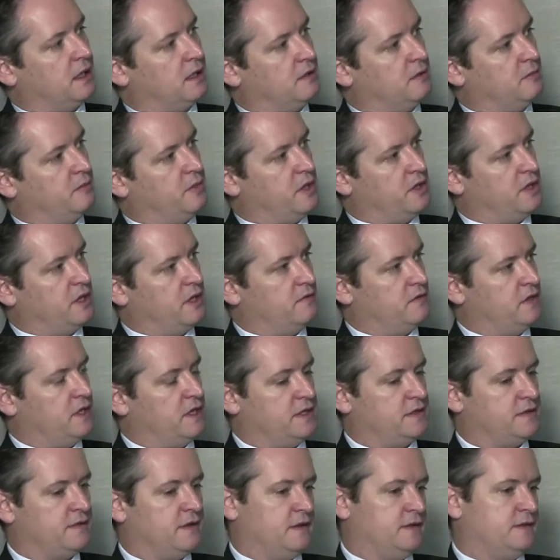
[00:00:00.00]
And the beauty of it
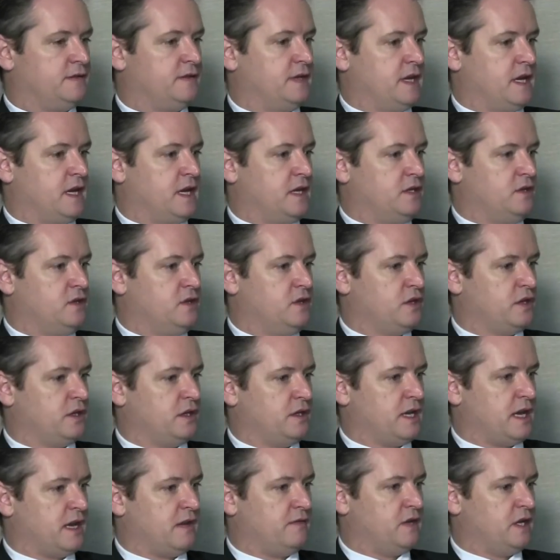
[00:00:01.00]
is that you
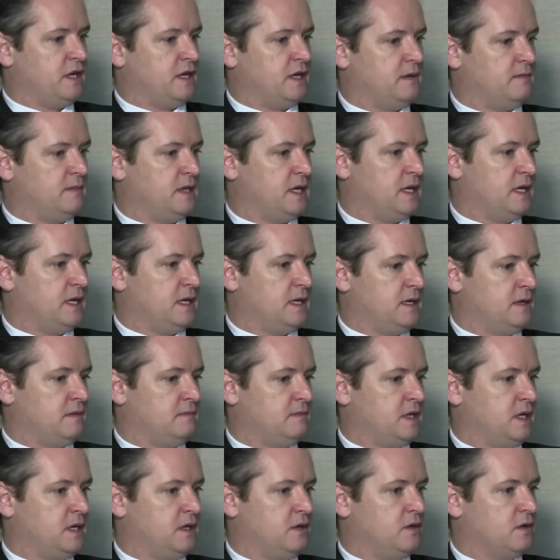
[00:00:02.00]
can have
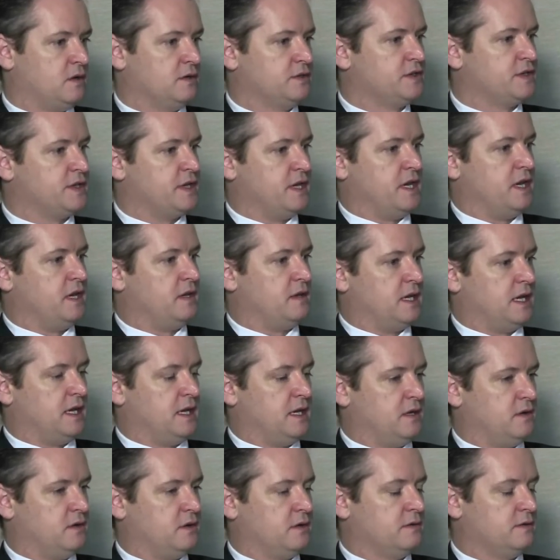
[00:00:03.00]
a
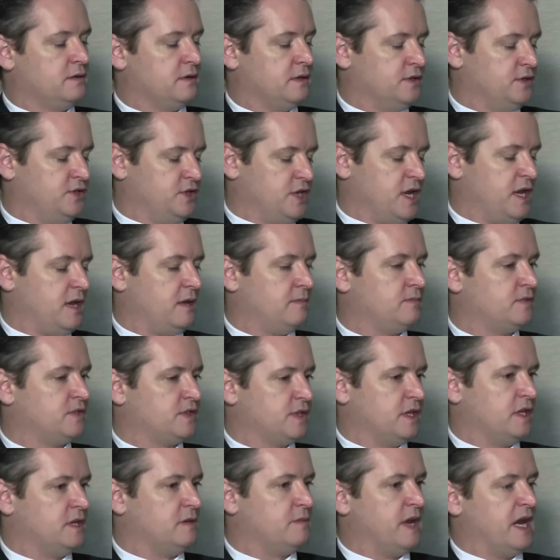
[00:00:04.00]
non-GM
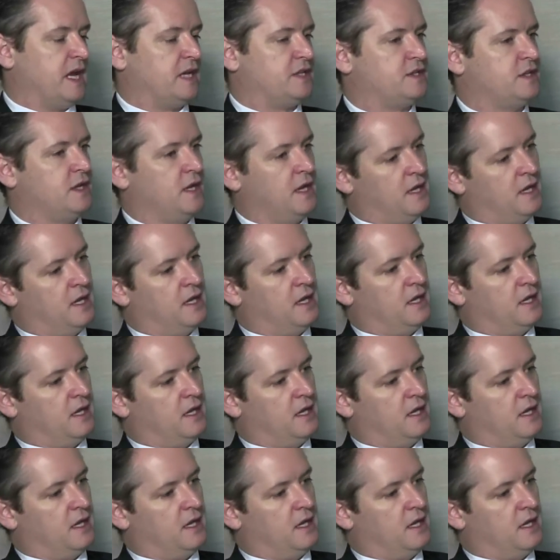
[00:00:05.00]
seed batch,